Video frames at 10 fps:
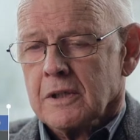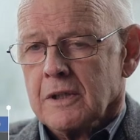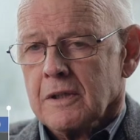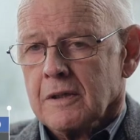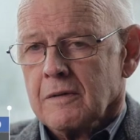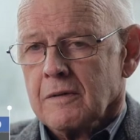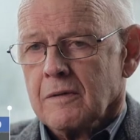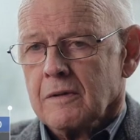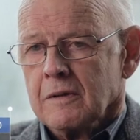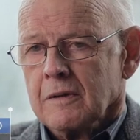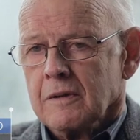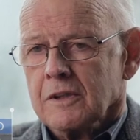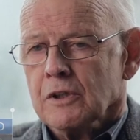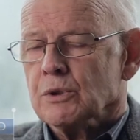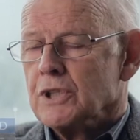uh,
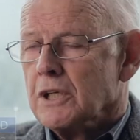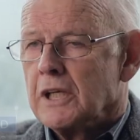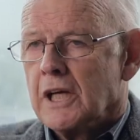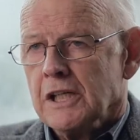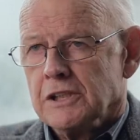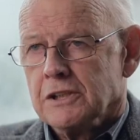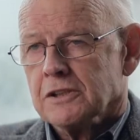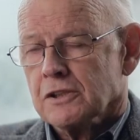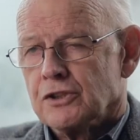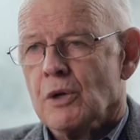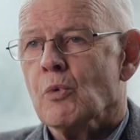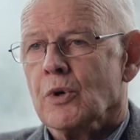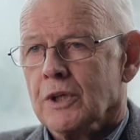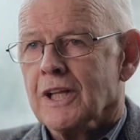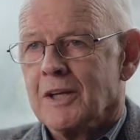that there was indications that
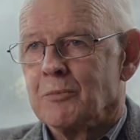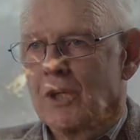somewhere in that